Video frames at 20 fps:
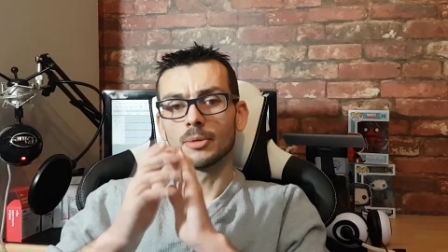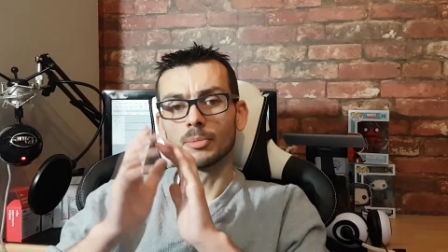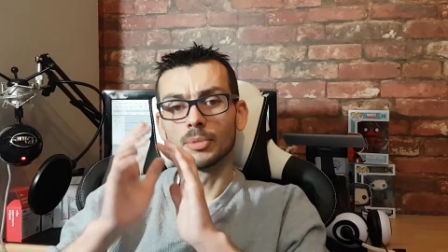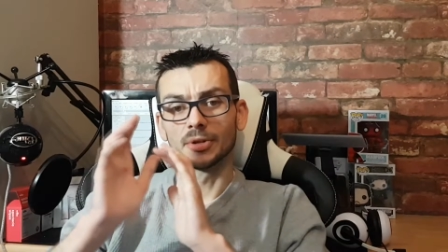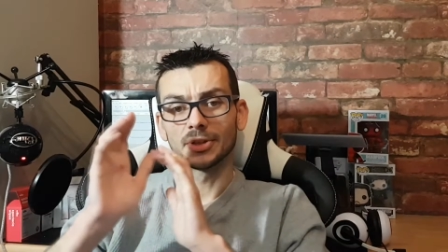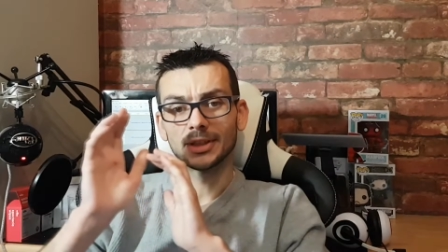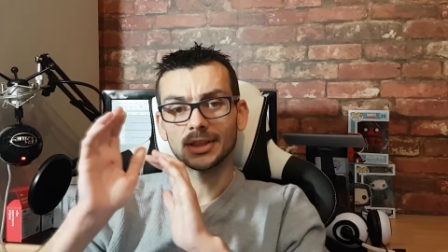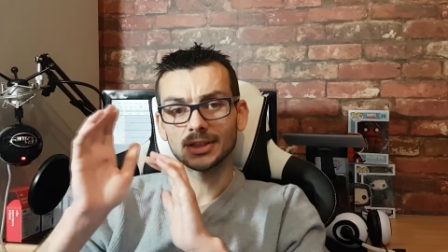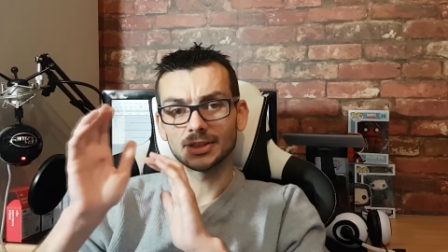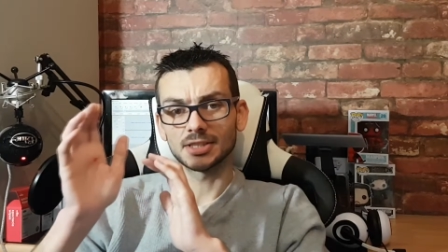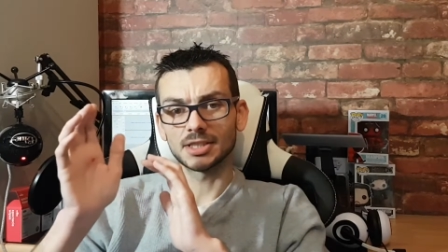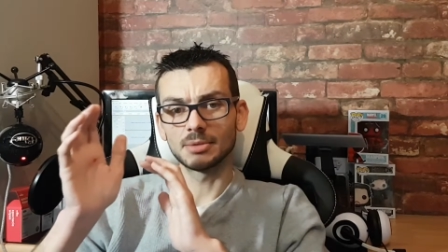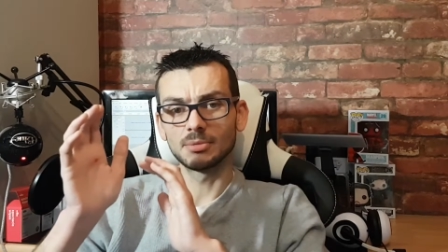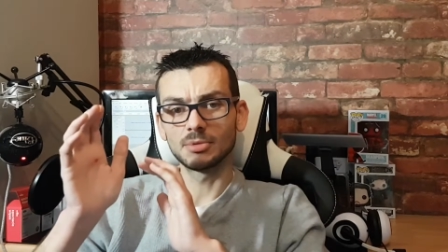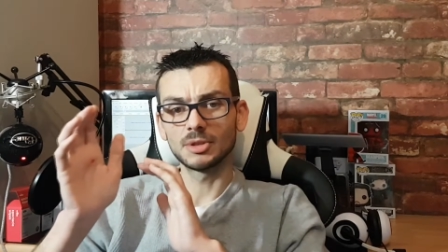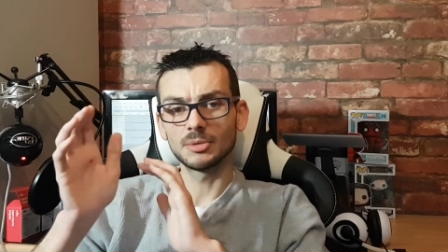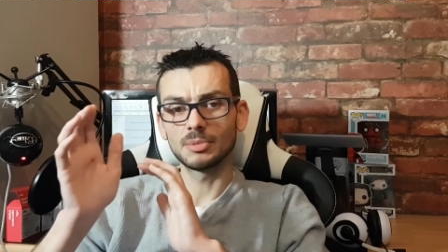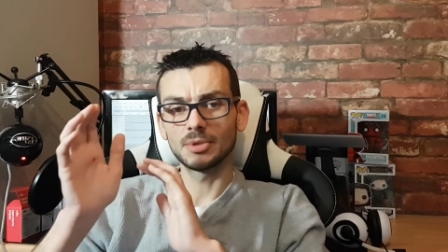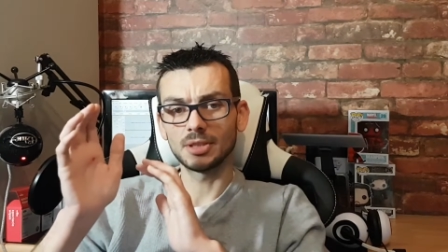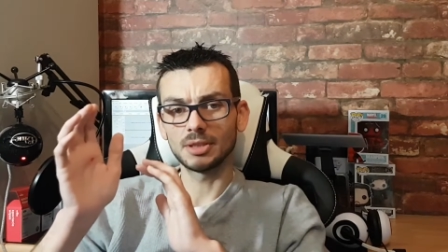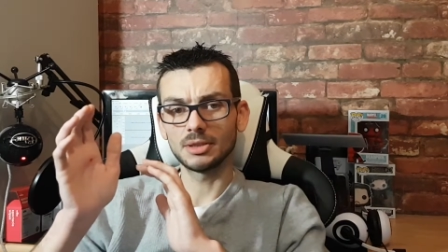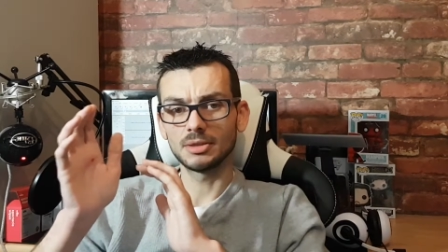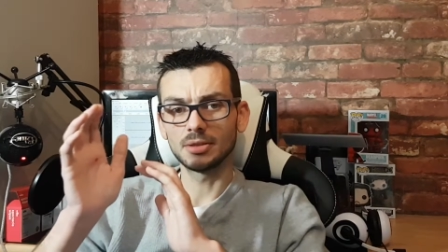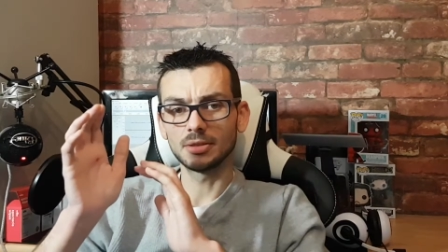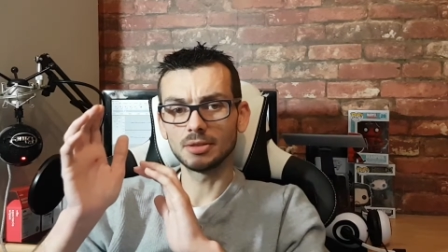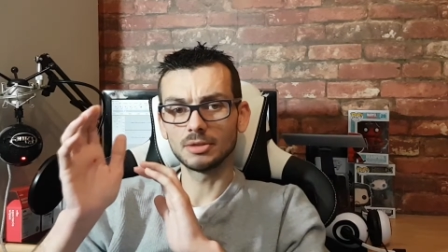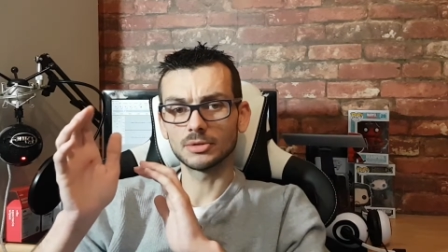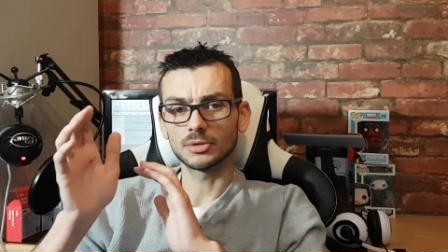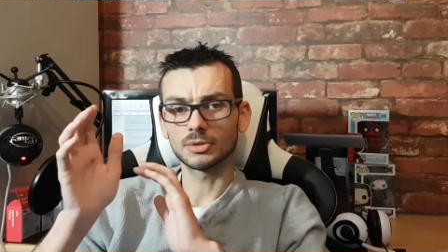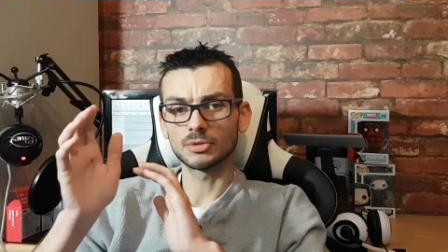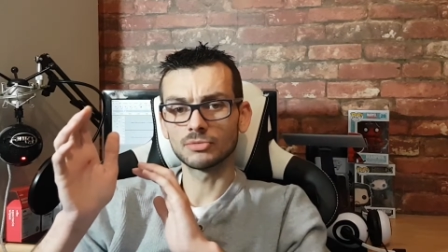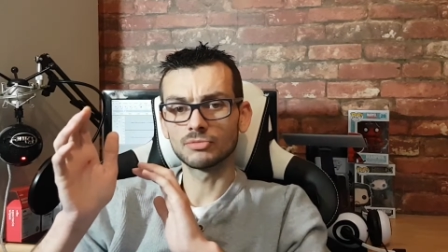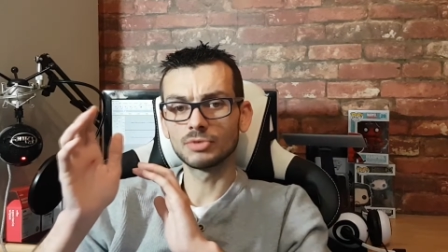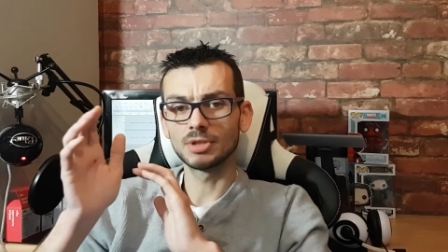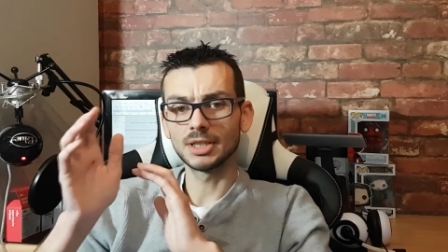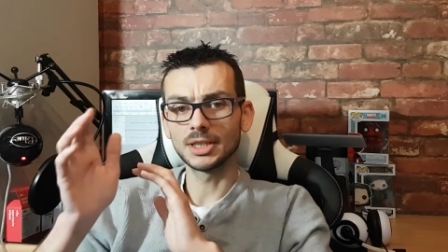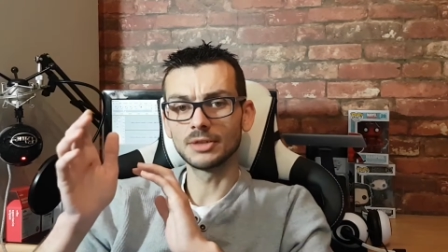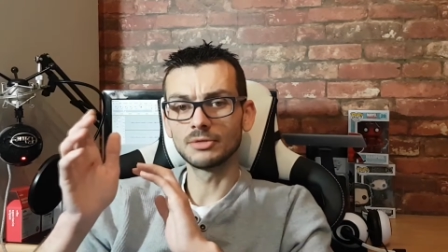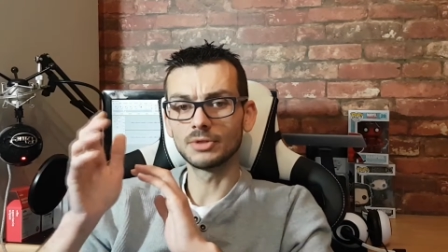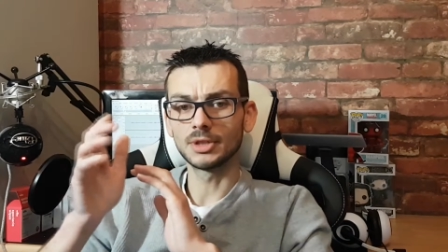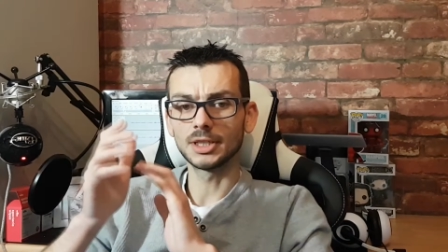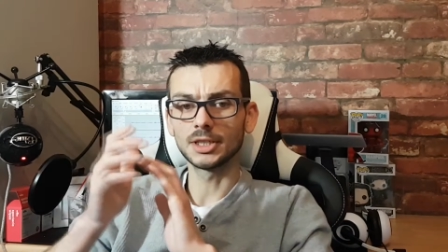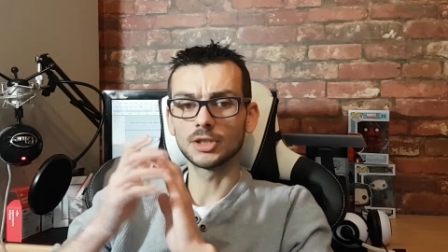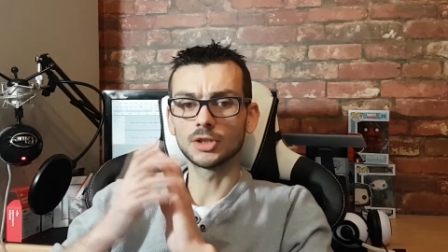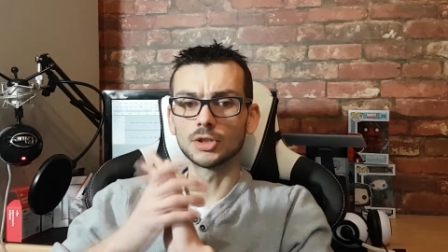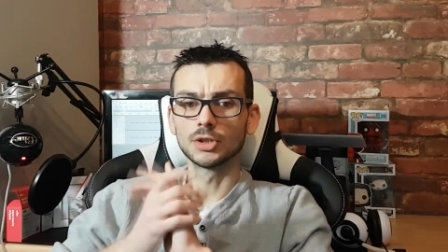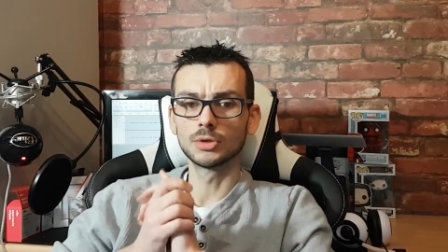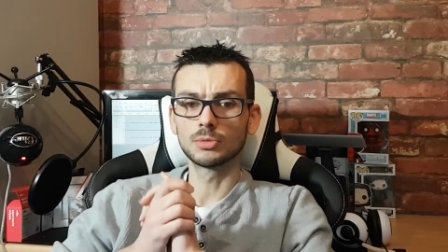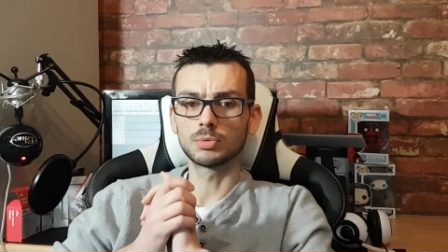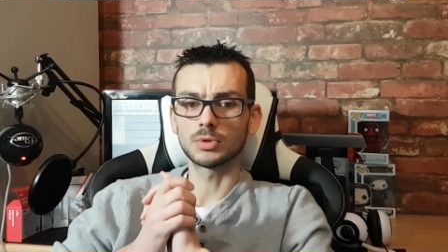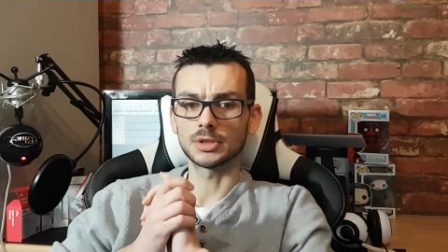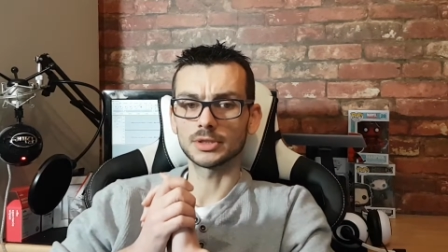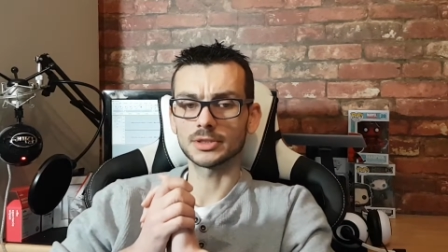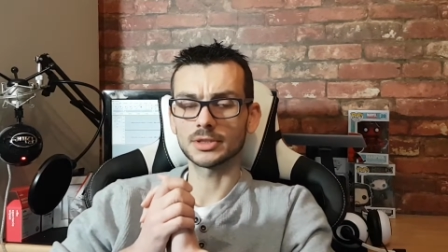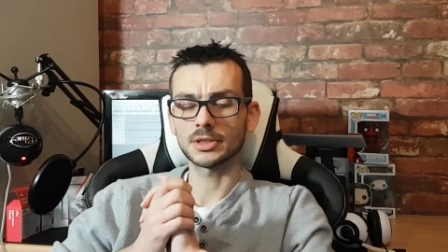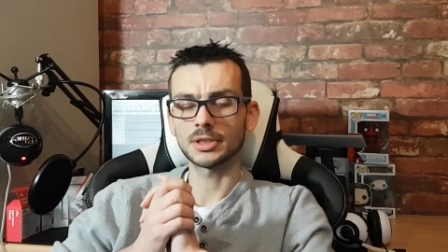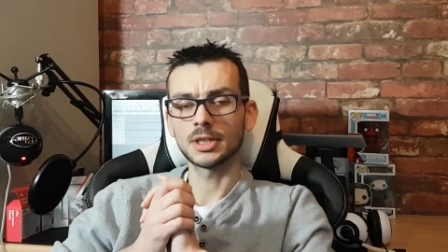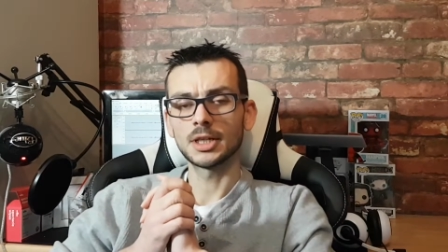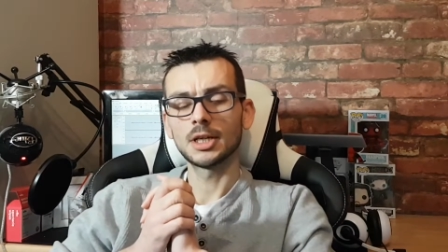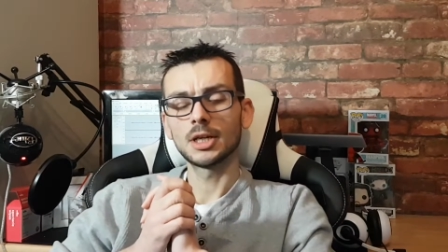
but they seem to be, you know, the really, really good ones.